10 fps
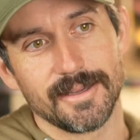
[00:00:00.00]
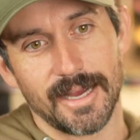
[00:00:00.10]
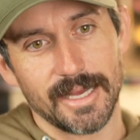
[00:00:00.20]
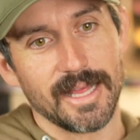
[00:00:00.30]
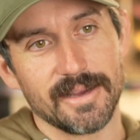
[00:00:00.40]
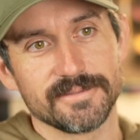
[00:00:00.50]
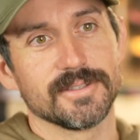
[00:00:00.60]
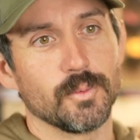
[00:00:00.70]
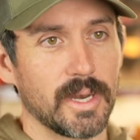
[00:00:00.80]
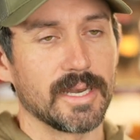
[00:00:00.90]
I
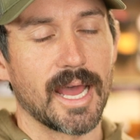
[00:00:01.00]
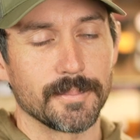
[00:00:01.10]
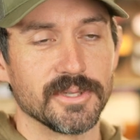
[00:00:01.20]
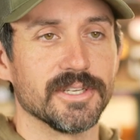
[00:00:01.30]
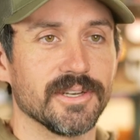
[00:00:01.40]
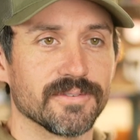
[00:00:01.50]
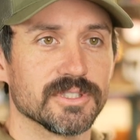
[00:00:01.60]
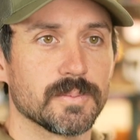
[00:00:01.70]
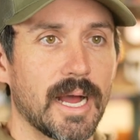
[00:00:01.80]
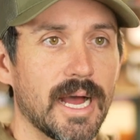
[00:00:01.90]
left, went and hopped in a
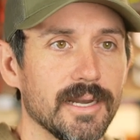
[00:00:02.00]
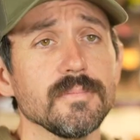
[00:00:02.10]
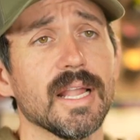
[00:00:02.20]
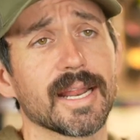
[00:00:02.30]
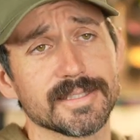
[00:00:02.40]
different spot. I got